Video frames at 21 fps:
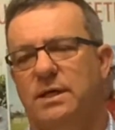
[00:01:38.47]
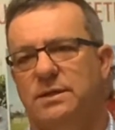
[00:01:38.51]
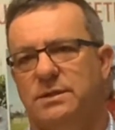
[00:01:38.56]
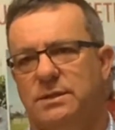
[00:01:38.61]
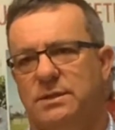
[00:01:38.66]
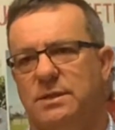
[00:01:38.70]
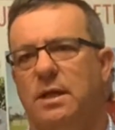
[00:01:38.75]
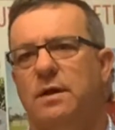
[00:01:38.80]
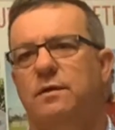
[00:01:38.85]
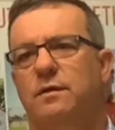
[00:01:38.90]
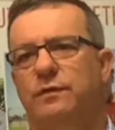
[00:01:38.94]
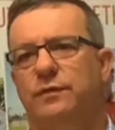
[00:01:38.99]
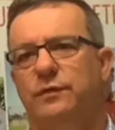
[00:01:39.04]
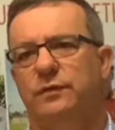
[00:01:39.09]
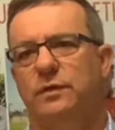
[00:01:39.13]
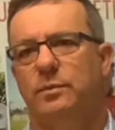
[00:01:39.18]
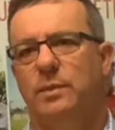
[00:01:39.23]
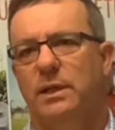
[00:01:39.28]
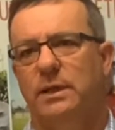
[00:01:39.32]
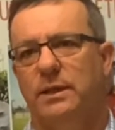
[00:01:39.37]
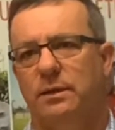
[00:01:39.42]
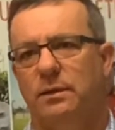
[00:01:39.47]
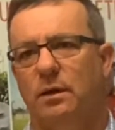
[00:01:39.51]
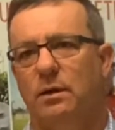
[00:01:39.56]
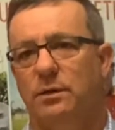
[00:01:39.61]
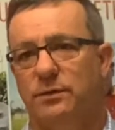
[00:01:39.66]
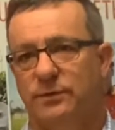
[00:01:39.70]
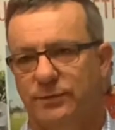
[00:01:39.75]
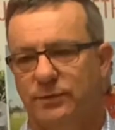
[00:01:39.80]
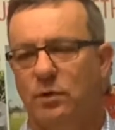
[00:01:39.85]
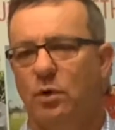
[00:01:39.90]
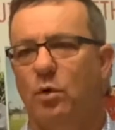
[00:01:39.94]
is $150 million
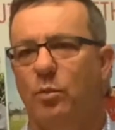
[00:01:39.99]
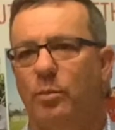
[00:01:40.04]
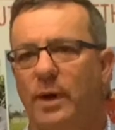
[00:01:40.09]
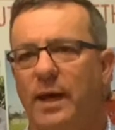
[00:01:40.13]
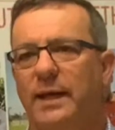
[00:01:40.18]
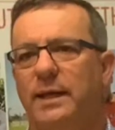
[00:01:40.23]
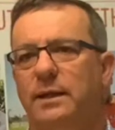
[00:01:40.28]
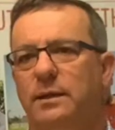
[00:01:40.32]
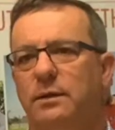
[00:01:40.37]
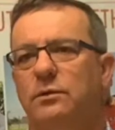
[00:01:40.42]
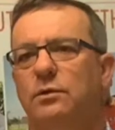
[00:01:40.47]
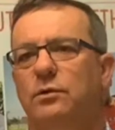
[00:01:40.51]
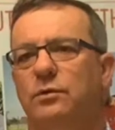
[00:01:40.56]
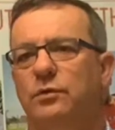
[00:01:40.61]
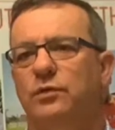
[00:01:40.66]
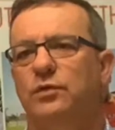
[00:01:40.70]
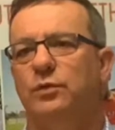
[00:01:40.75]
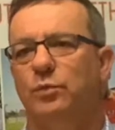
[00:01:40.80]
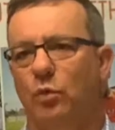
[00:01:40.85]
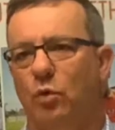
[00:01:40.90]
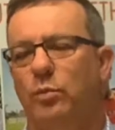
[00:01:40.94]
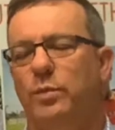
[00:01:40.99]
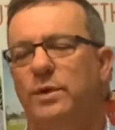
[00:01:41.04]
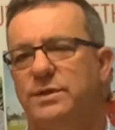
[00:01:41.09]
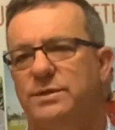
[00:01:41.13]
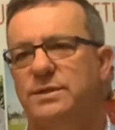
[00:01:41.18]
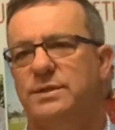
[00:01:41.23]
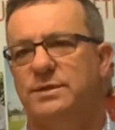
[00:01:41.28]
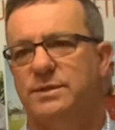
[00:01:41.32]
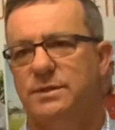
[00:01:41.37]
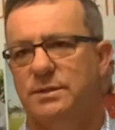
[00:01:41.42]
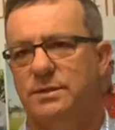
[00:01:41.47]
has gone back into small
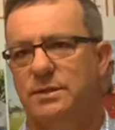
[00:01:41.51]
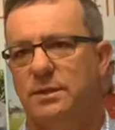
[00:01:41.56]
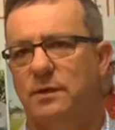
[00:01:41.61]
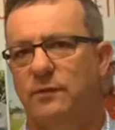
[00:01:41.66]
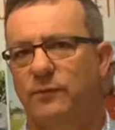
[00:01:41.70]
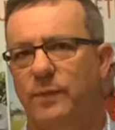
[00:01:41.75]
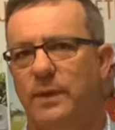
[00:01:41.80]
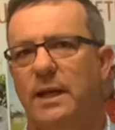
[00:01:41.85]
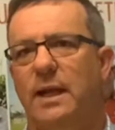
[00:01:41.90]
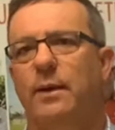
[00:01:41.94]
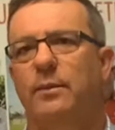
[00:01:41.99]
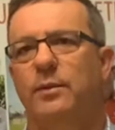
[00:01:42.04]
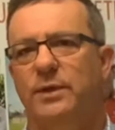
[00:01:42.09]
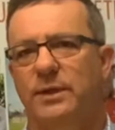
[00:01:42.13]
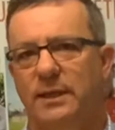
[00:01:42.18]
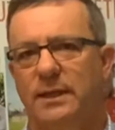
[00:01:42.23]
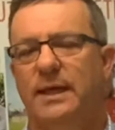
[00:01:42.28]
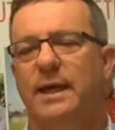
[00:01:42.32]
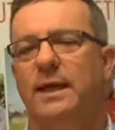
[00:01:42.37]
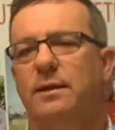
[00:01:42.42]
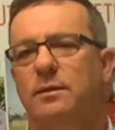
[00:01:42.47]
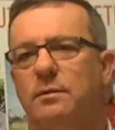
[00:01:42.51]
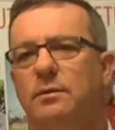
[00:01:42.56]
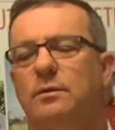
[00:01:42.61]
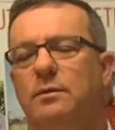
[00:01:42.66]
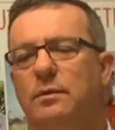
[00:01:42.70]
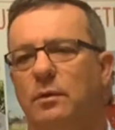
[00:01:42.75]
businesses that have been able to